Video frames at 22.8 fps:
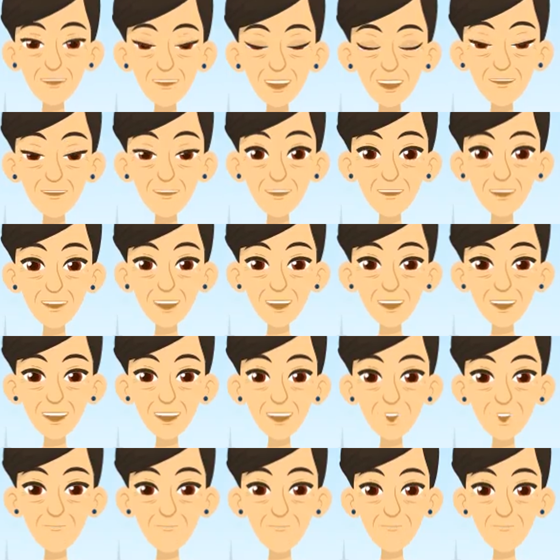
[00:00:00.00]
pardons,
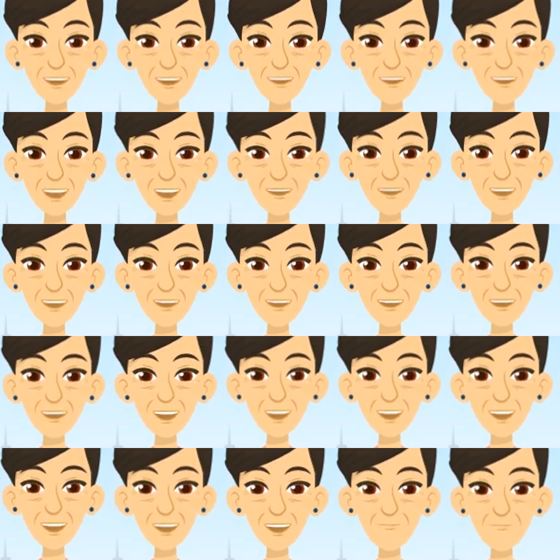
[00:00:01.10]
commutations,
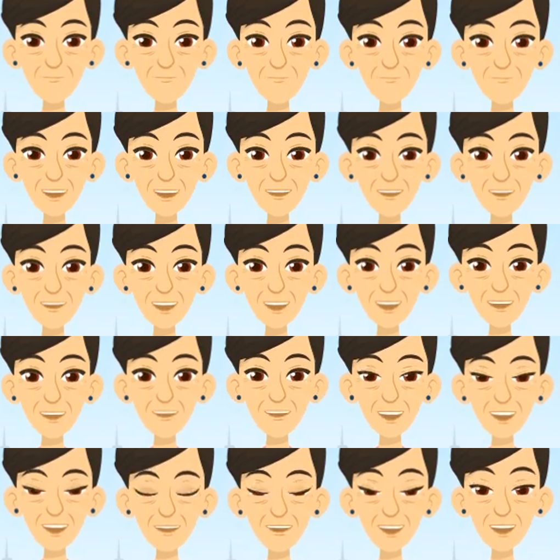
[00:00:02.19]
and reprieves
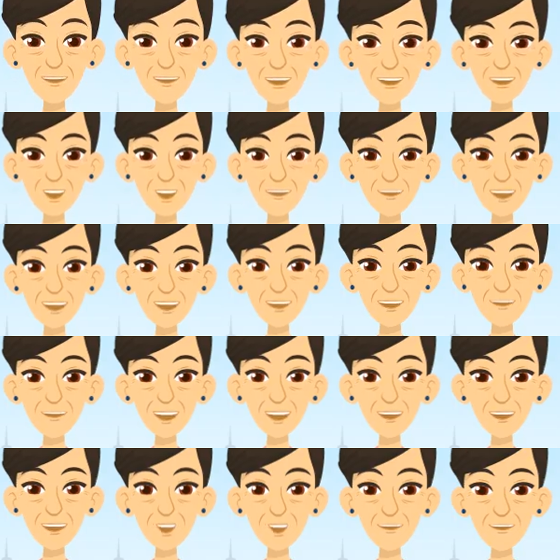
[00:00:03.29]
to those convicted
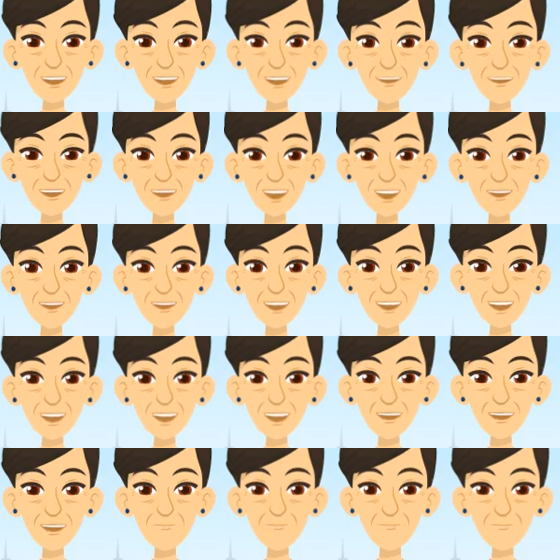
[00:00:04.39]
of federal crimes.
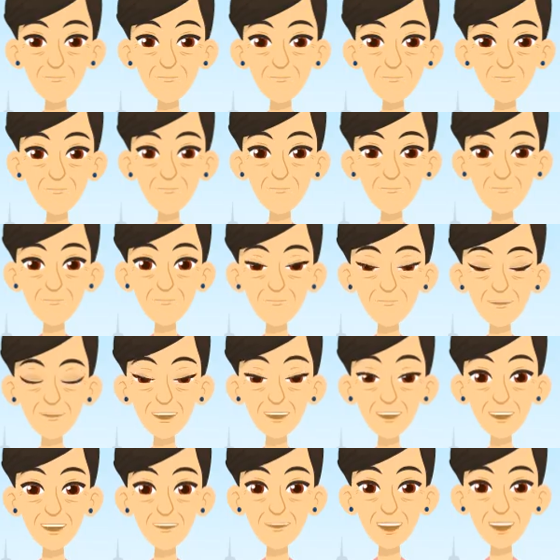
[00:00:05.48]
Can
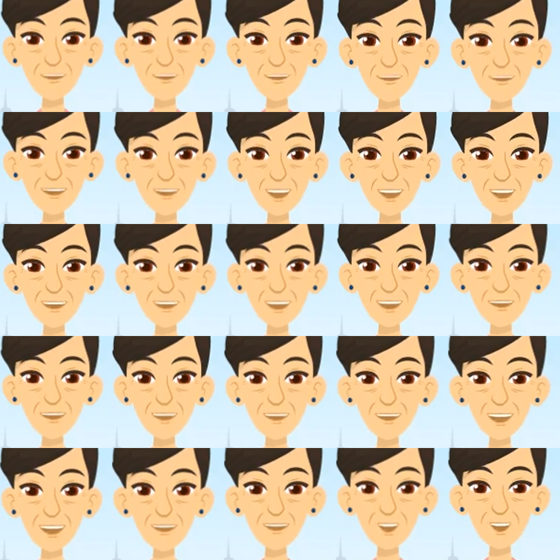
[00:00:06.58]
enter into treaties
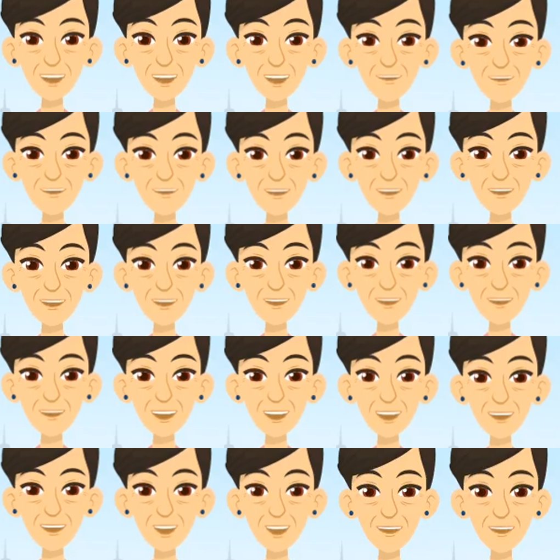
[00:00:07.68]
with foreign nations
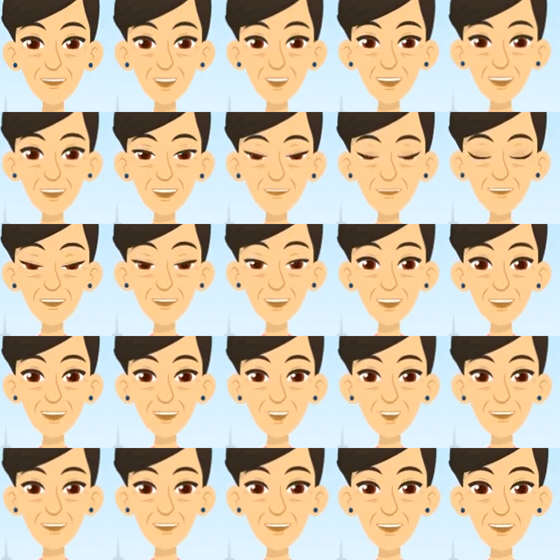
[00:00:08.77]
subject to Senate
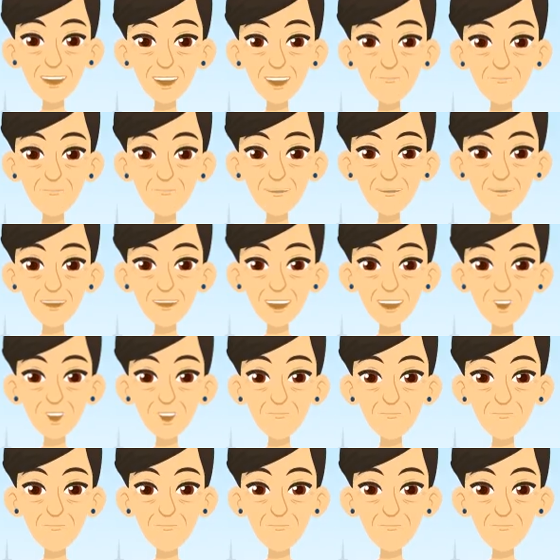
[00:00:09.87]
approval, and